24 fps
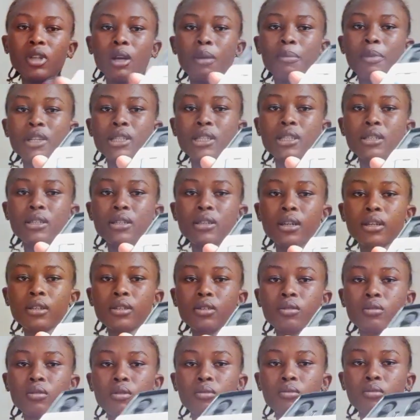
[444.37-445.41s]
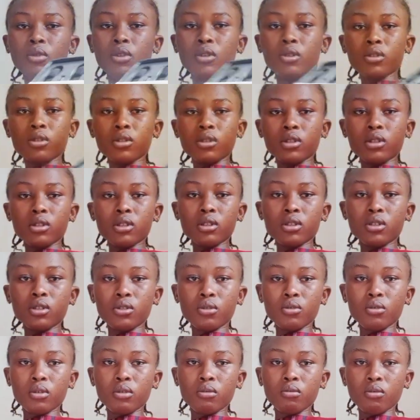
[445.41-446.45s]
Plus I need that 2 in 1, so this is
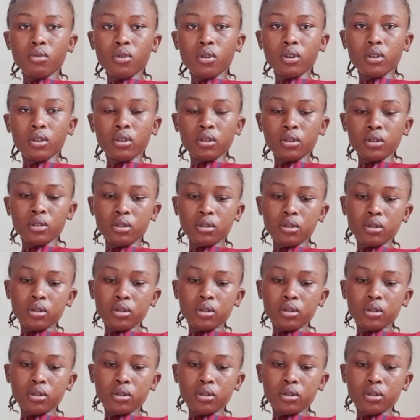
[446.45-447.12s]
2 in 1.